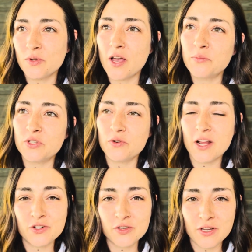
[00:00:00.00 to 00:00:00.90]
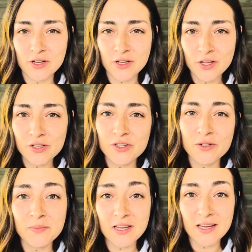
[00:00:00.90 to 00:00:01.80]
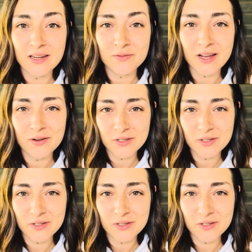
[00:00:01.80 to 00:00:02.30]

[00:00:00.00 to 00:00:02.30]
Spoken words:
come so naturally to me, right?